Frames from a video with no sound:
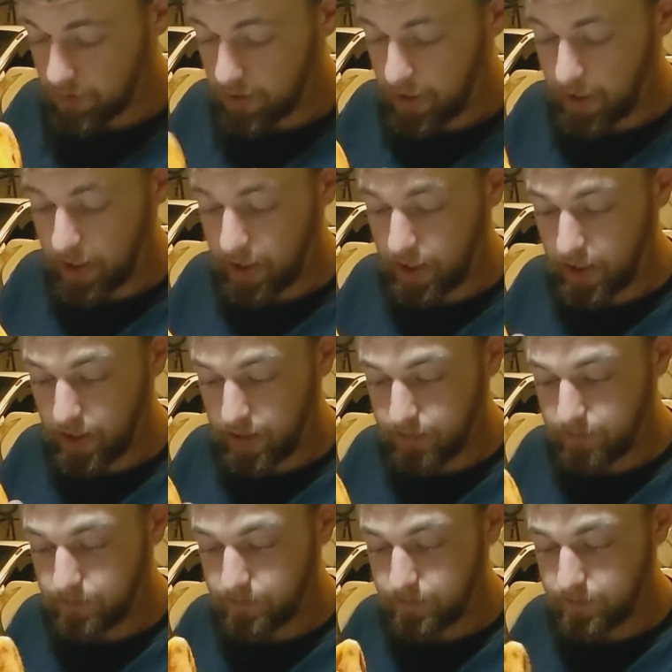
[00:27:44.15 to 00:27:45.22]

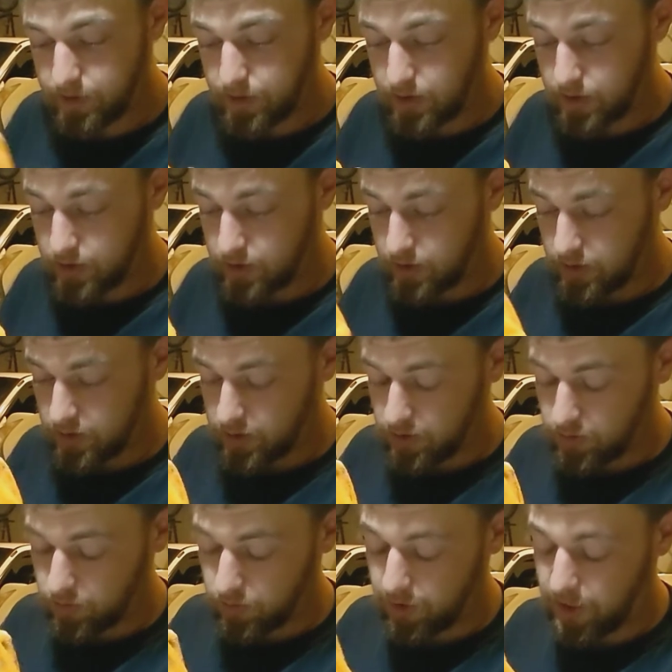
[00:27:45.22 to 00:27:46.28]

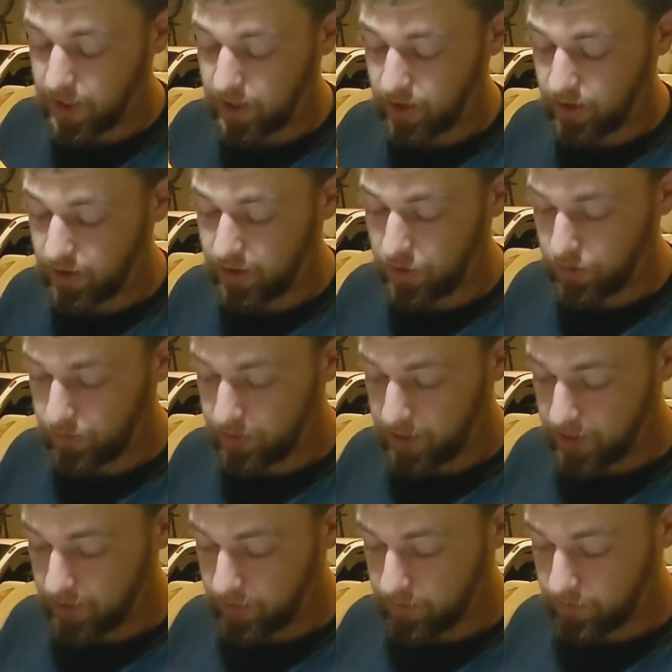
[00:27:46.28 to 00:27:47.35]
We got a little
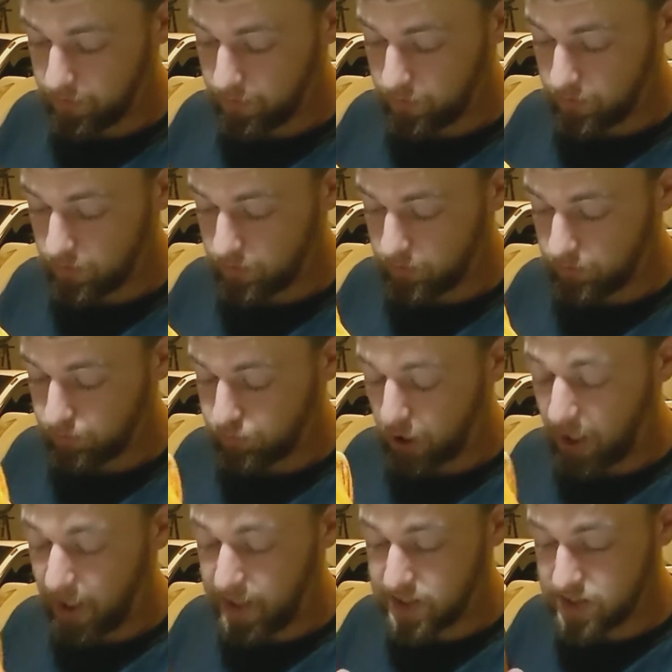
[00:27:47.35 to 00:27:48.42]
bit of
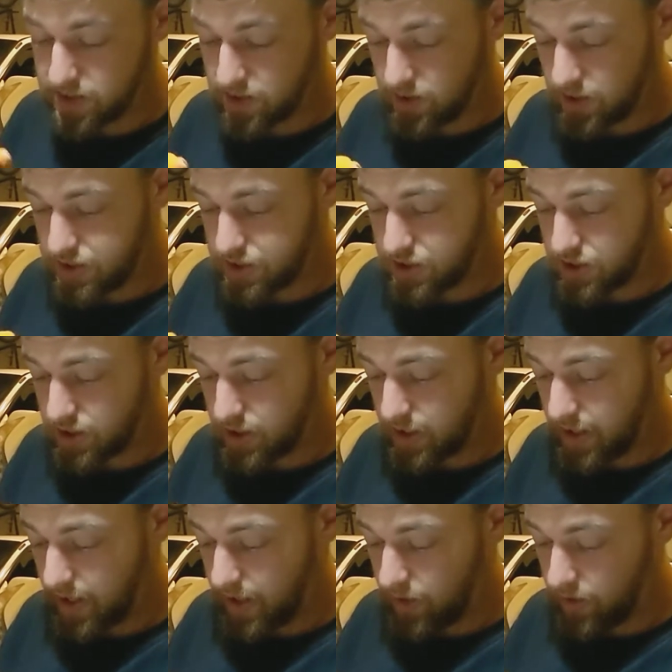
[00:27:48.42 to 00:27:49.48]
brightness and
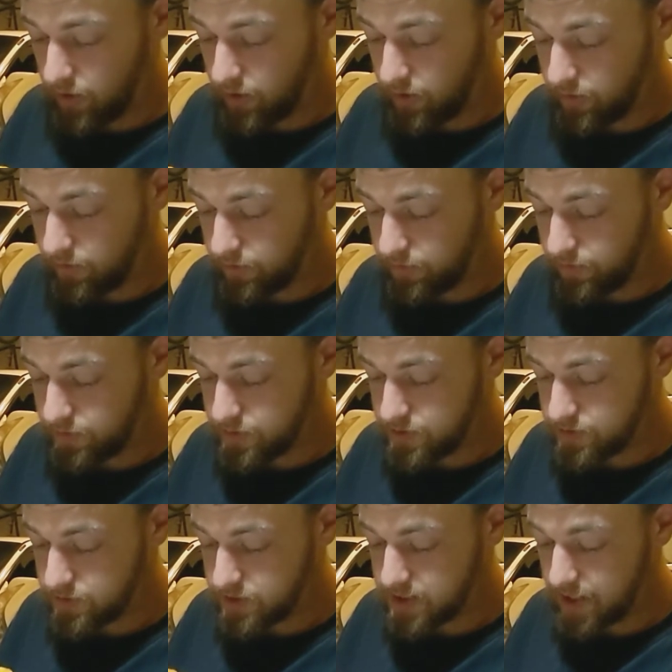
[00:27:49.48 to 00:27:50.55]
luster out of
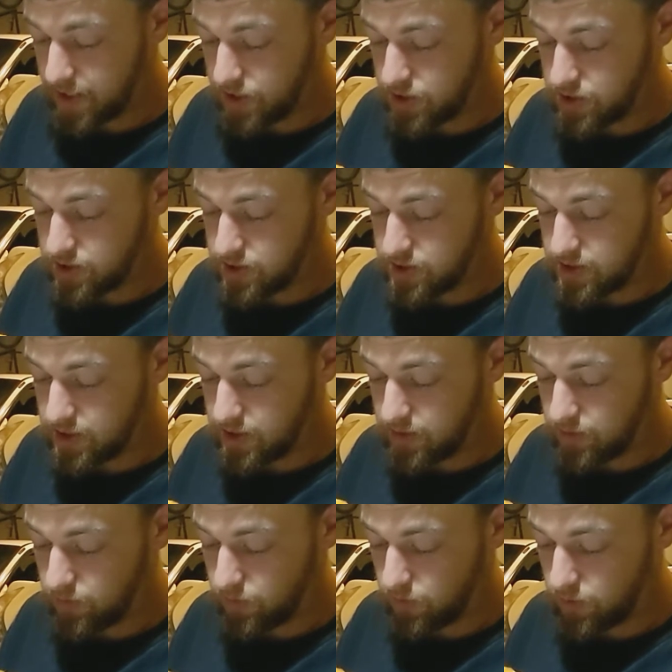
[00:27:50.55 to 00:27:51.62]
some sections that
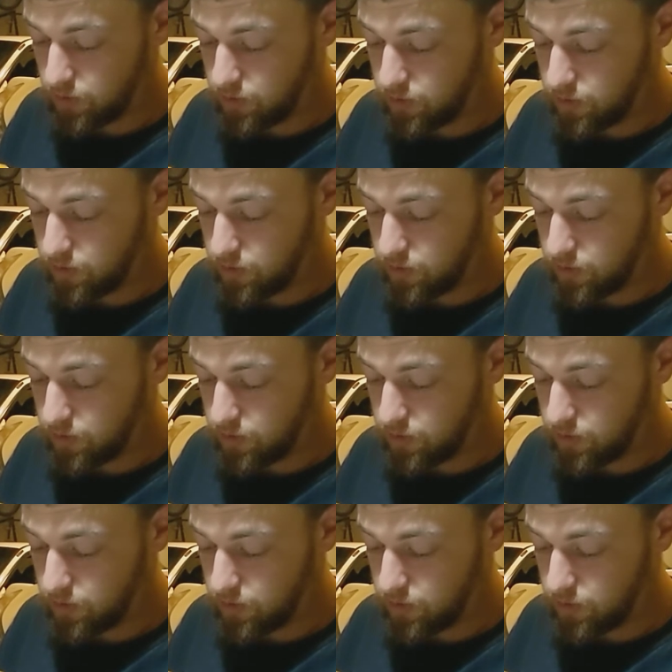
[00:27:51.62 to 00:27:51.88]
were